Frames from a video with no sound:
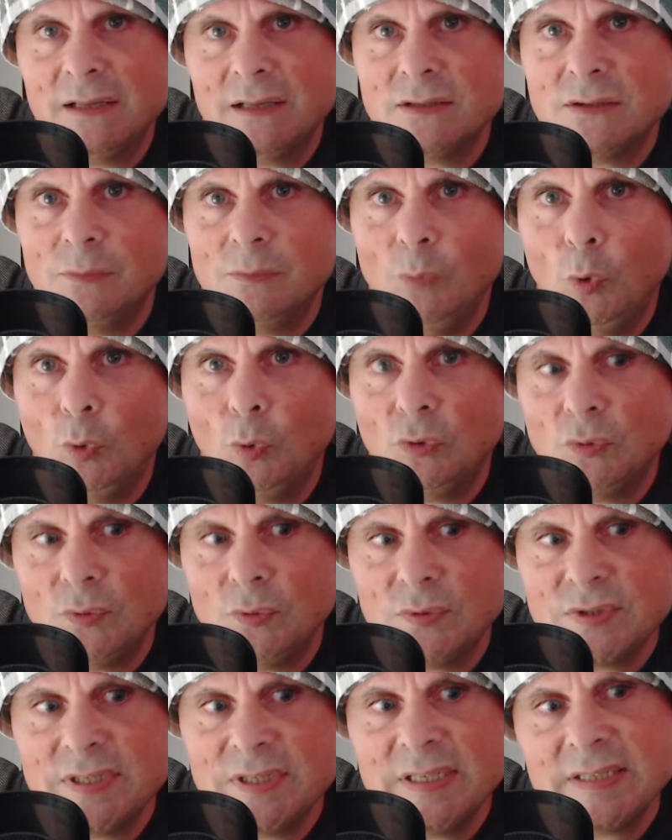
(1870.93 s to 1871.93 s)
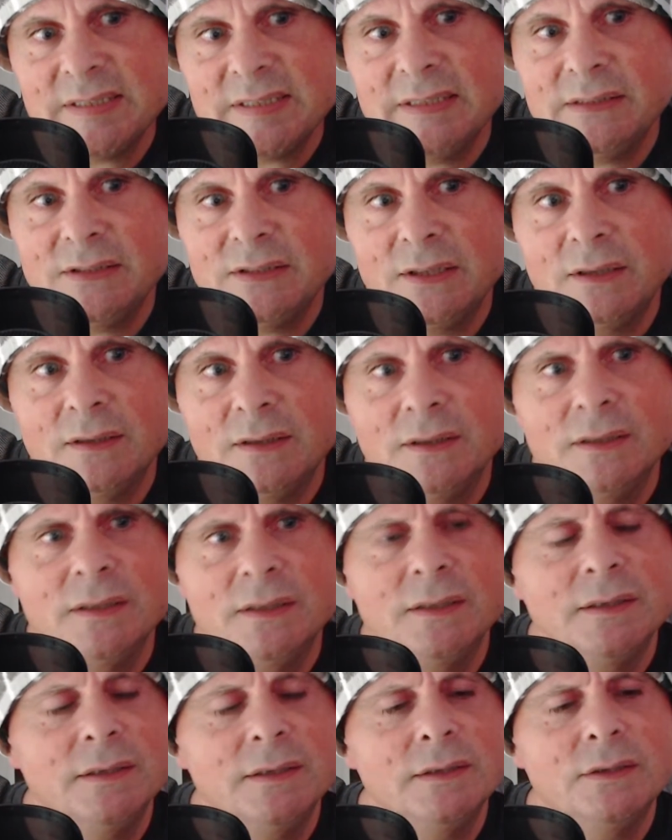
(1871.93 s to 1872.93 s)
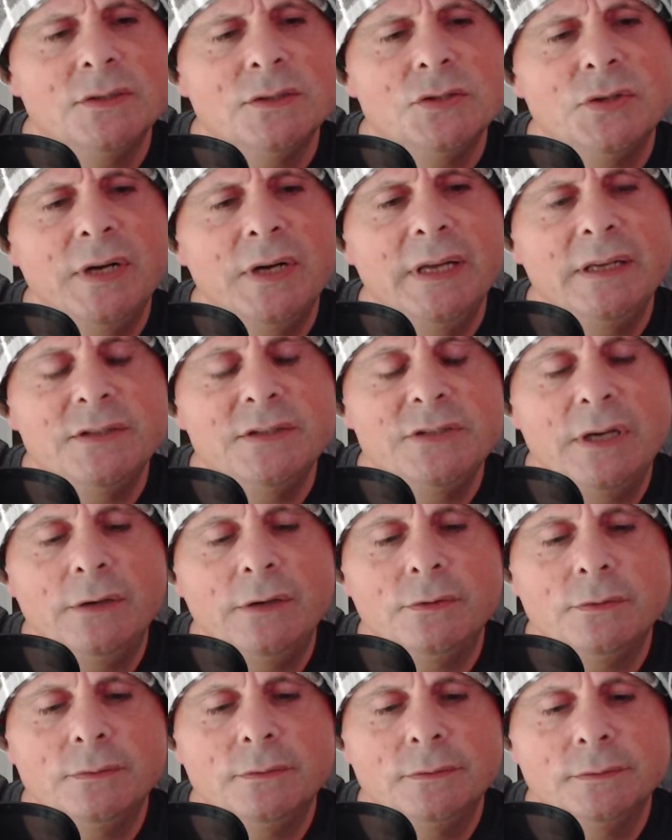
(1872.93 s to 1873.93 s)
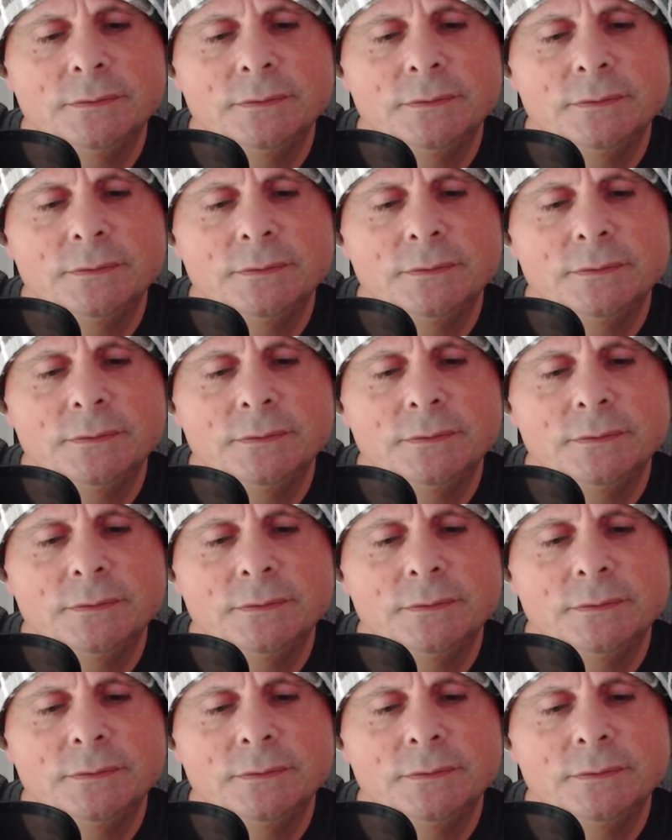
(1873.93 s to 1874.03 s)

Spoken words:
Immortals, listening to Traitor General.